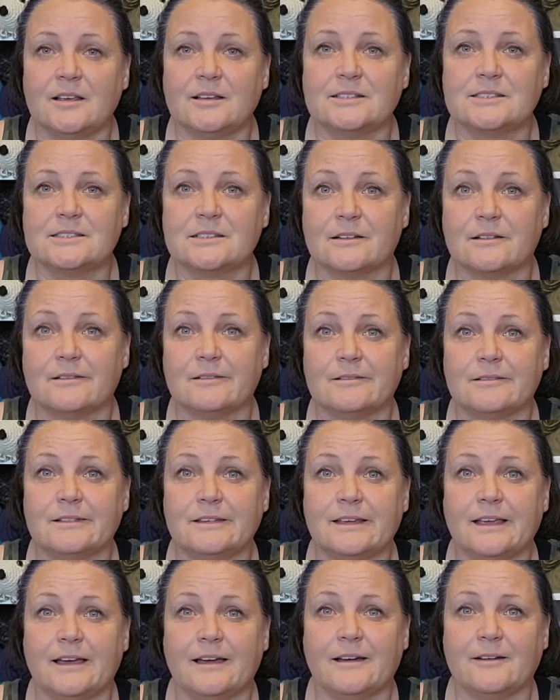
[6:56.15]
So,
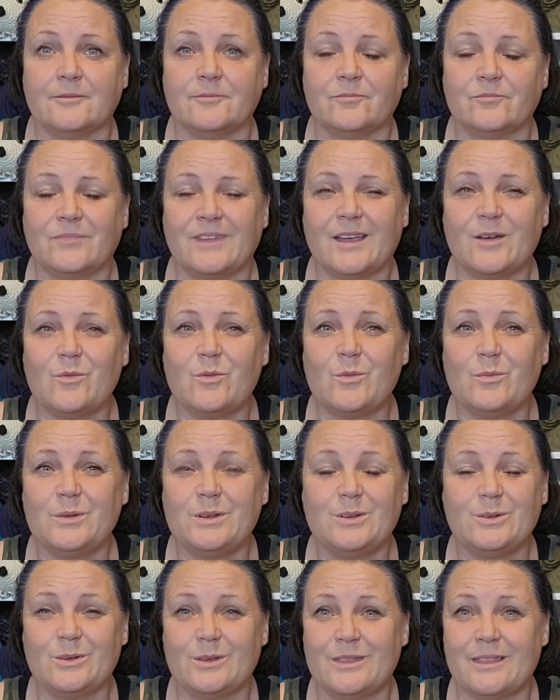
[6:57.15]
yeah, I won't be
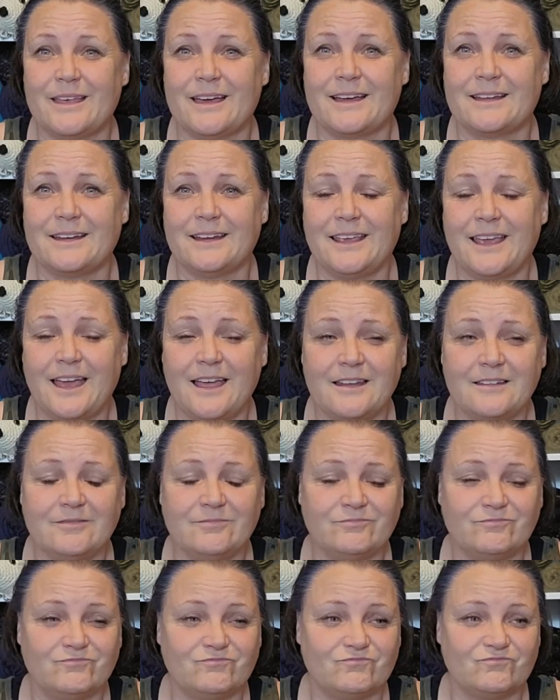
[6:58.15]
doing that
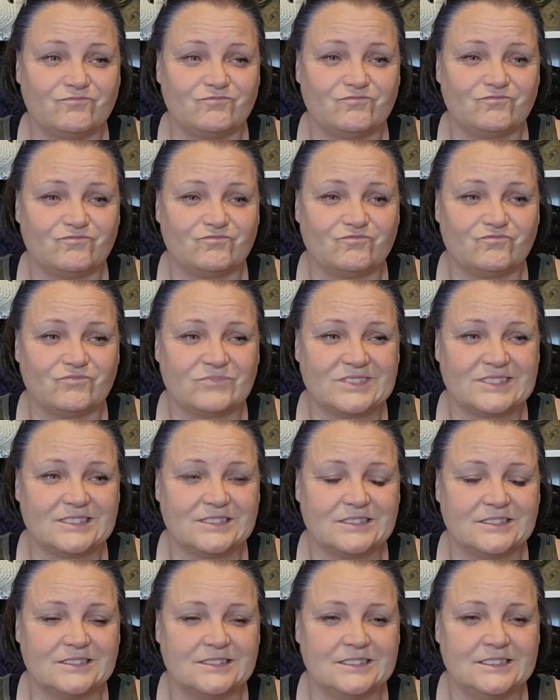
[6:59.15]
again.
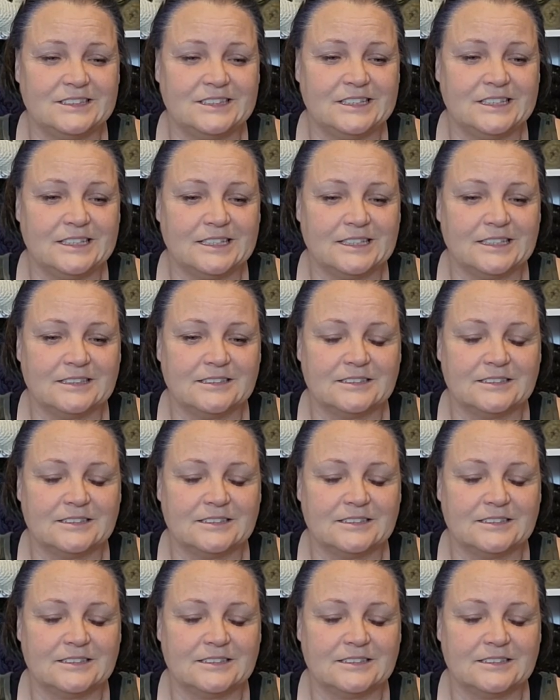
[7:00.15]
Yeah.